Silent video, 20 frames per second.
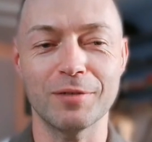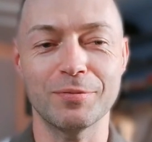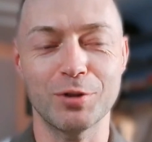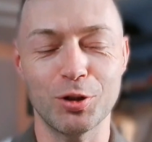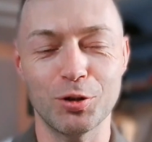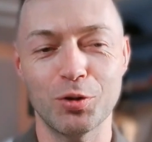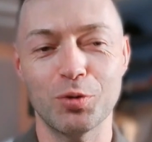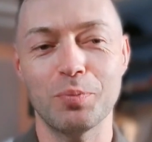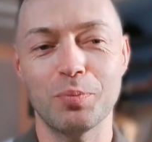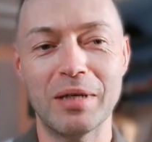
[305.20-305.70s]

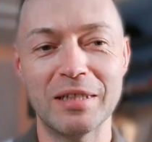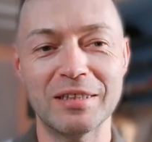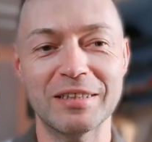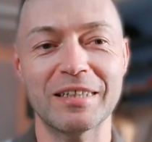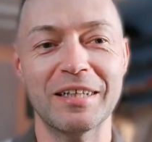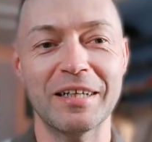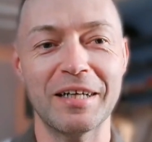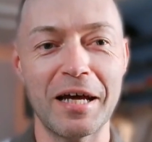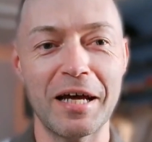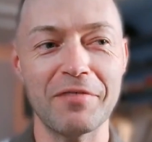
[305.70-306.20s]
so
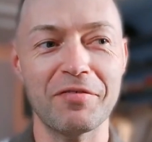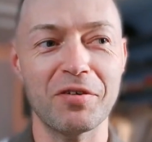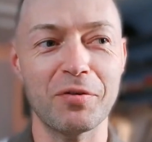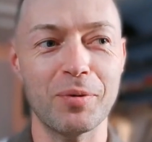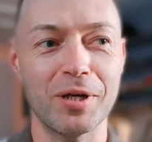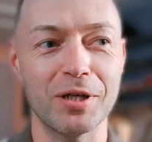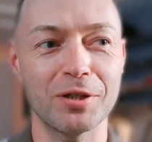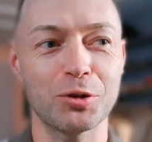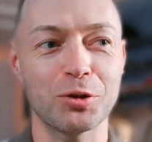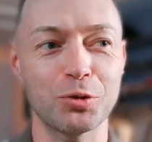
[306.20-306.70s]
basically
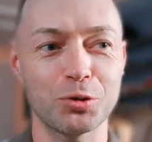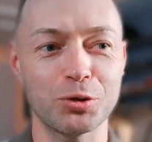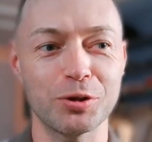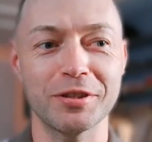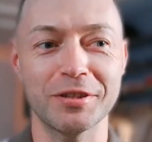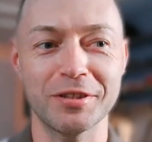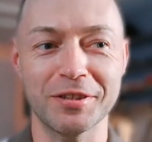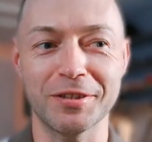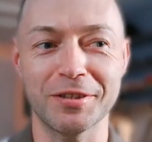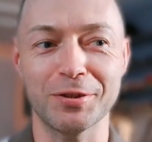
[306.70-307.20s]
everyone who's
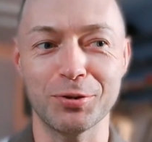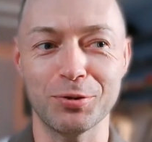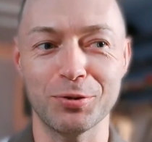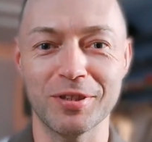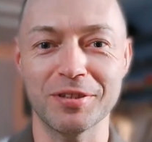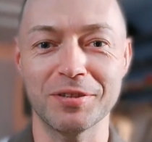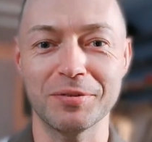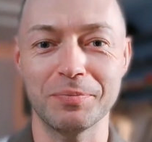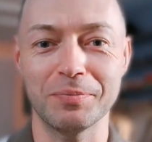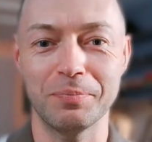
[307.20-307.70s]
listening to
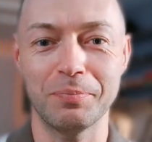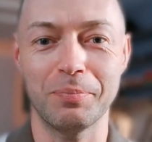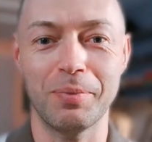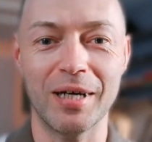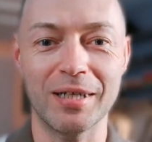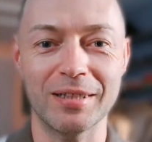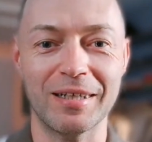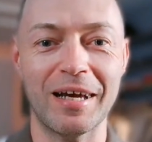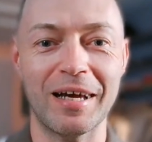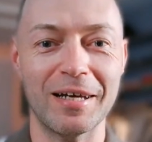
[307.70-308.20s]
this
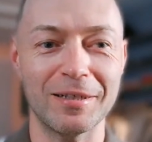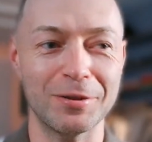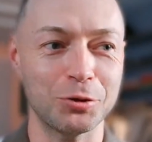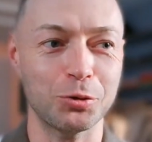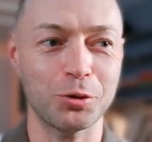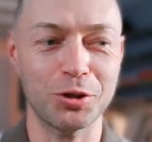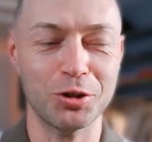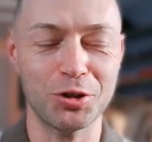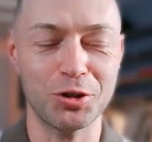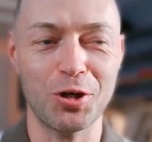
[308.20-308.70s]
podcast
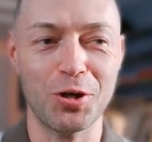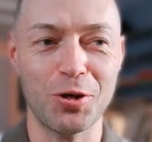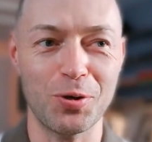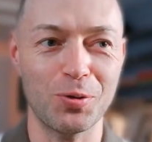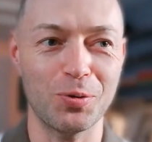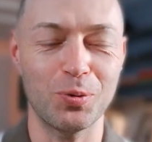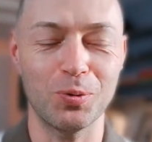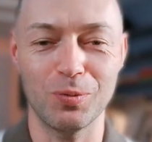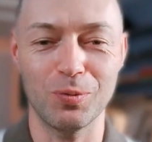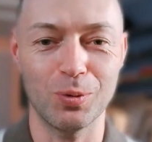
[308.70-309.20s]
or
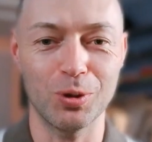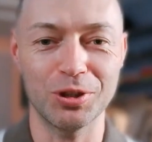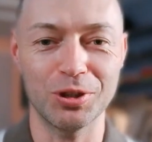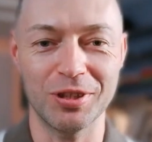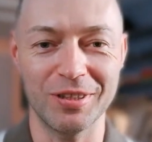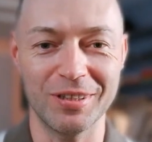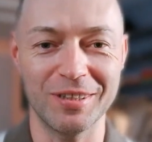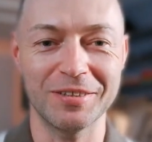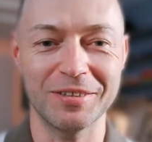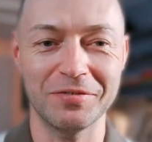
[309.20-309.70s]
show,
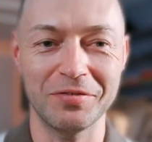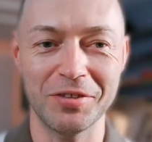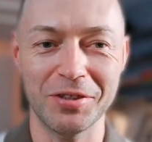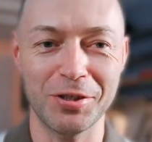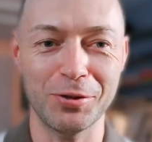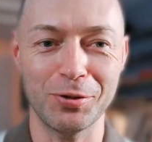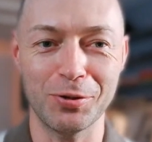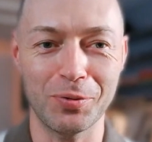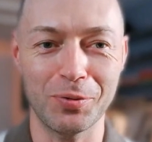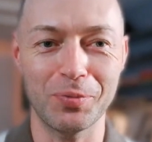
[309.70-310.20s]
watching this
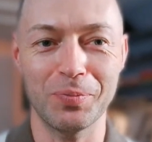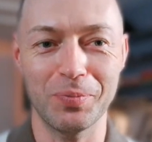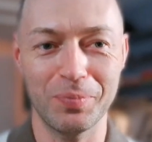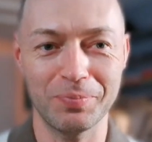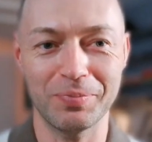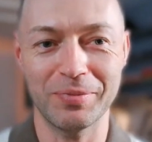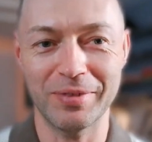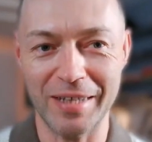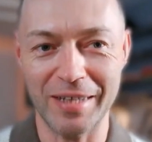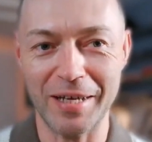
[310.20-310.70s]
video,
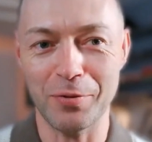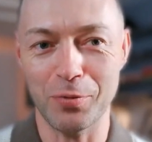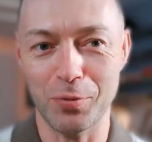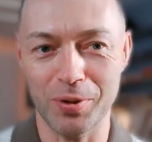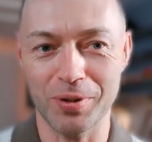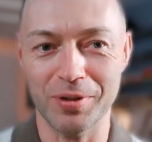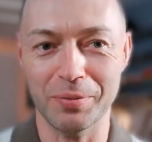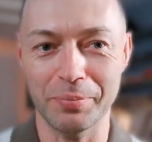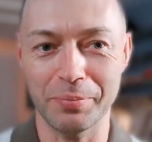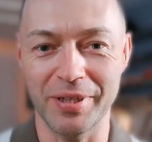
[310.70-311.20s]
they
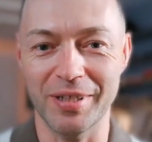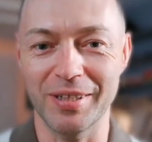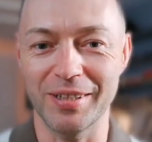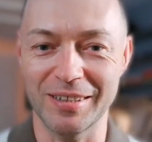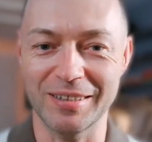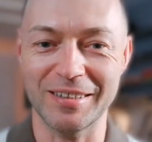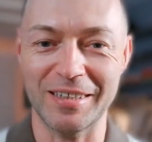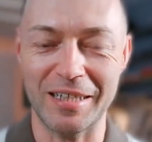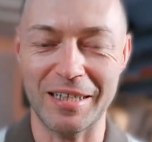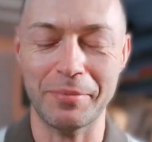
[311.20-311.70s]
will be in
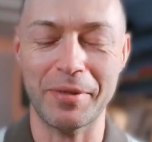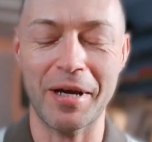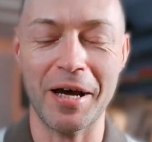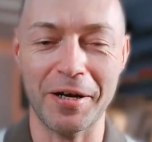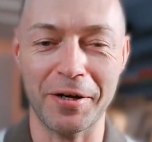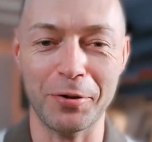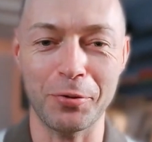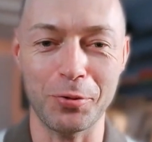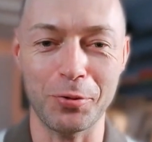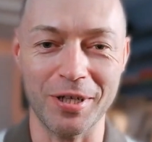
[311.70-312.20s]
the same
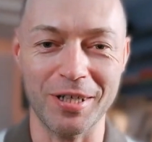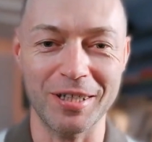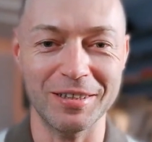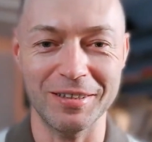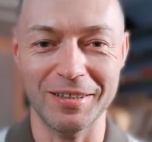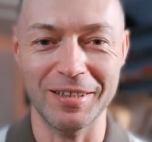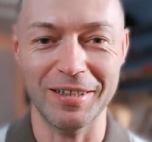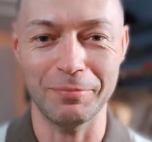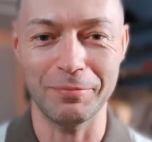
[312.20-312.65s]
category. They